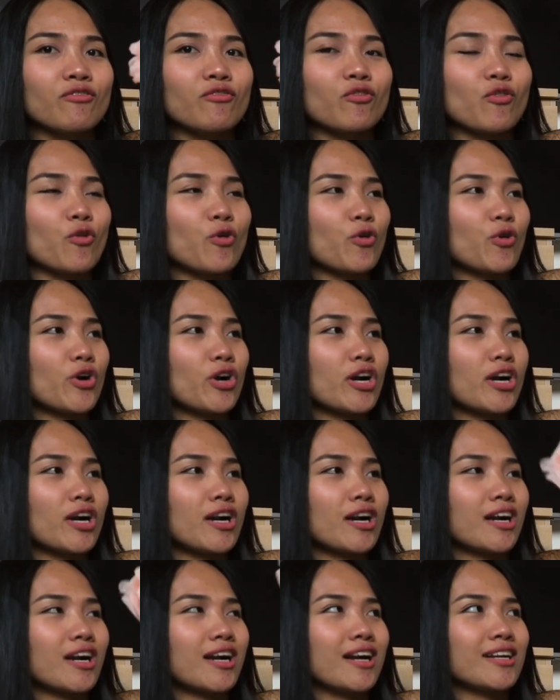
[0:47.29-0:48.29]

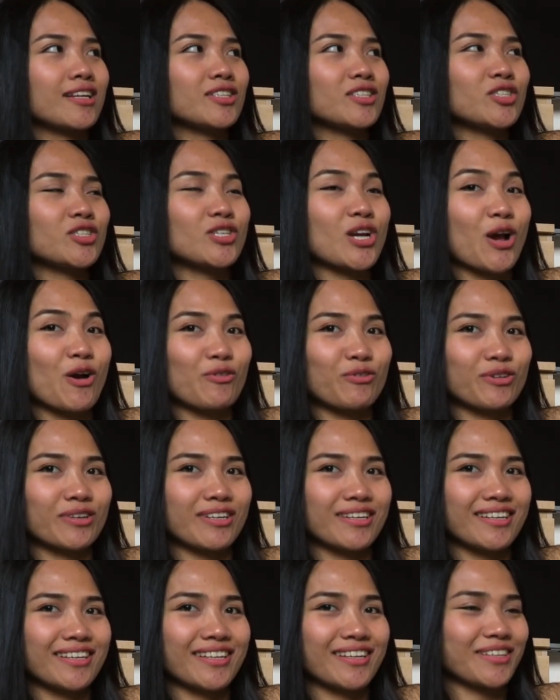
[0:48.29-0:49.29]
for
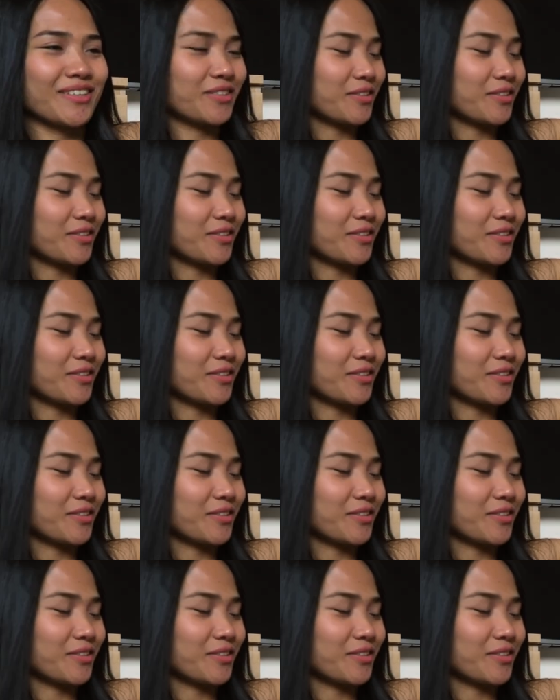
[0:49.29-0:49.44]
shower, you